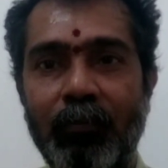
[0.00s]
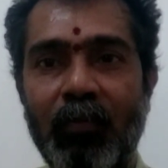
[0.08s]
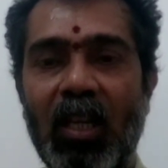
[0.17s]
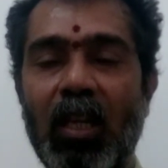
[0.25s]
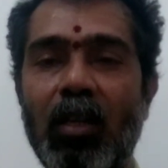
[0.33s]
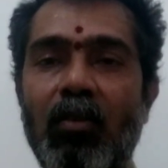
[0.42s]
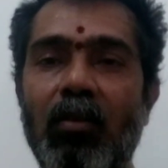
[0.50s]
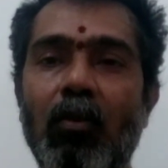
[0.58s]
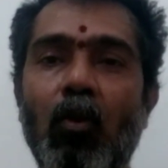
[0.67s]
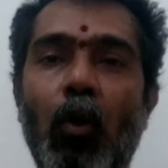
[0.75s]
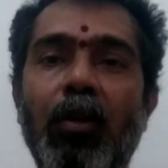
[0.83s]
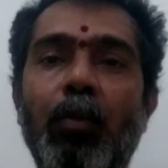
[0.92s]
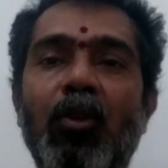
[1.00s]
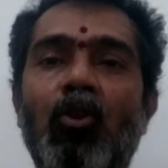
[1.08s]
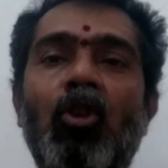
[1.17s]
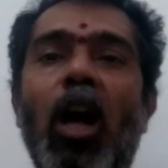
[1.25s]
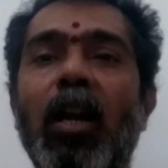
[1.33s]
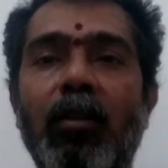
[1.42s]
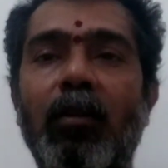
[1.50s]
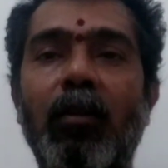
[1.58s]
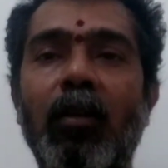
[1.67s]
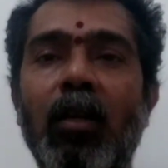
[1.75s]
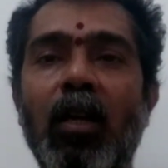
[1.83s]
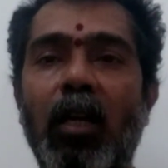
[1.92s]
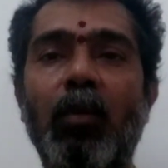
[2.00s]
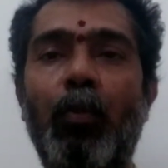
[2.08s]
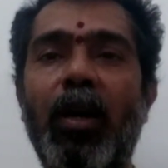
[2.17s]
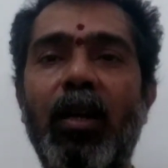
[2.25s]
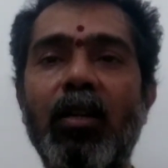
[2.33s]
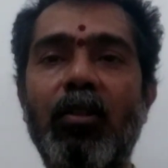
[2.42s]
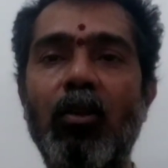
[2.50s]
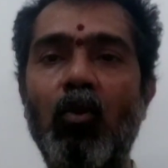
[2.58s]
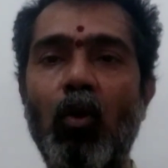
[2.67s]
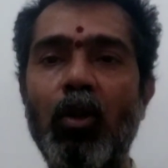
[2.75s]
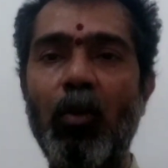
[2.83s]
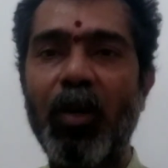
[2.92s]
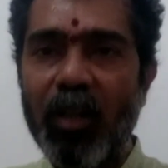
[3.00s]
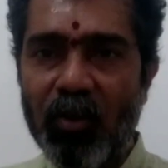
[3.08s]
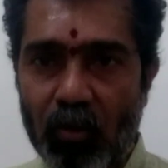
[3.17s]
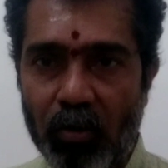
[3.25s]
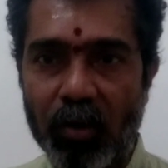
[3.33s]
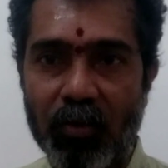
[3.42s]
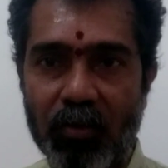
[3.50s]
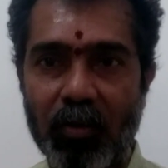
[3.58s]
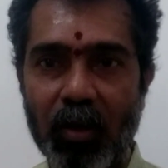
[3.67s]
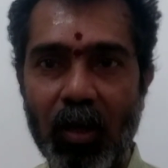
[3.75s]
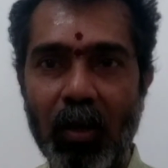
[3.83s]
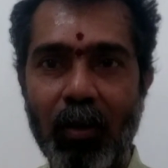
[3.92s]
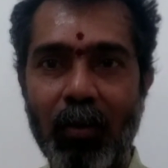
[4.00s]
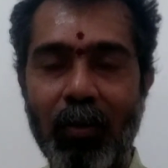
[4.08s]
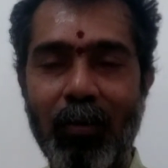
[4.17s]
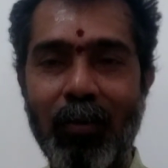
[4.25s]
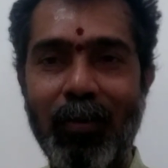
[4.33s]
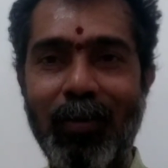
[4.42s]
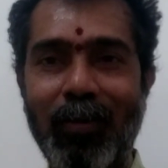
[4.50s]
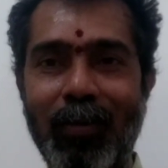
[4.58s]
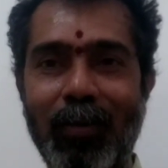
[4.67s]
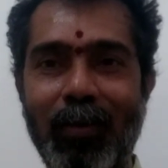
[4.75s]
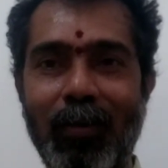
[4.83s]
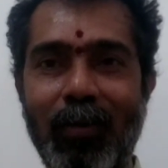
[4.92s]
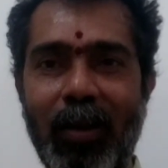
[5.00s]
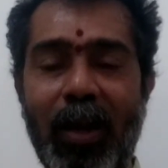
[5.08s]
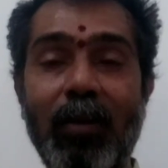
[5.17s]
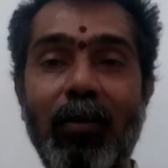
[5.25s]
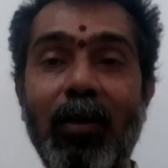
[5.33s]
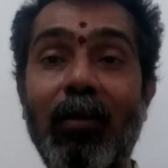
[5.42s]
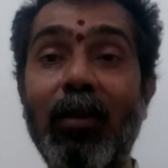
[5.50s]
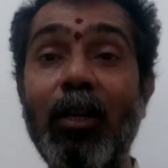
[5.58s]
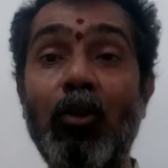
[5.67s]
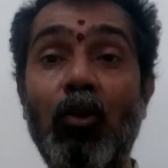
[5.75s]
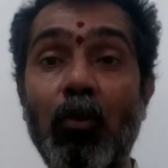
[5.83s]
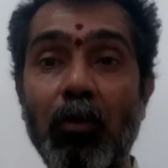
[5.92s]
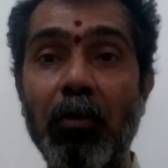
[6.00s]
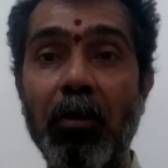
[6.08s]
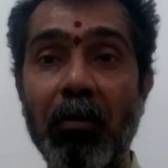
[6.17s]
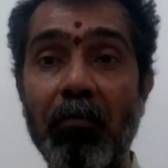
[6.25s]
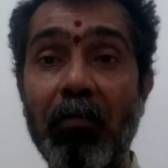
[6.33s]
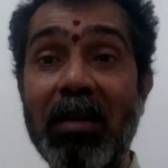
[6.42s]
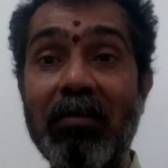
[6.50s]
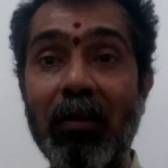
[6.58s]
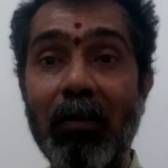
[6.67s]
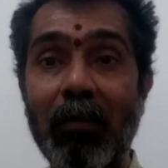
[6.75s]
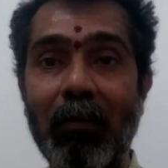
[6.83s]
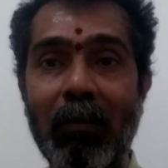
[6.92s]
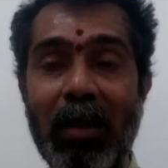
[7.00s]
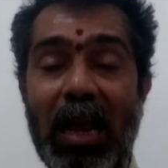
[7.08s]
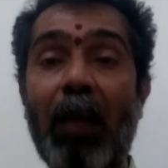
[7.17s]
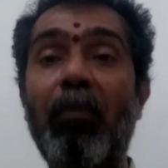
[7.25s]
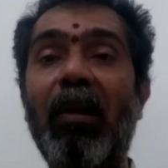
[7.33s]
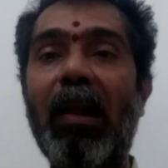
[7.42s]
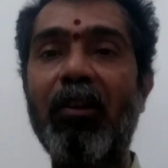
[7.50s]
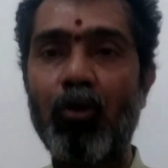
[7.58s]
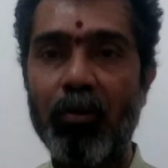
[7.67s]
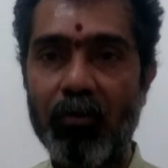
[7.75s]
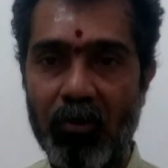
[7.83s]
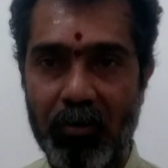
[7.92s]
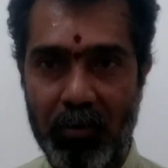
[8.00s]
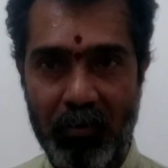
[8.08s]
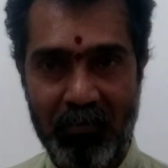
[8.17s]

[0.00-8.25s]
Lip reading: he is going to be shattered, and the parents is going to be distressed, and it leads to mental aberrations.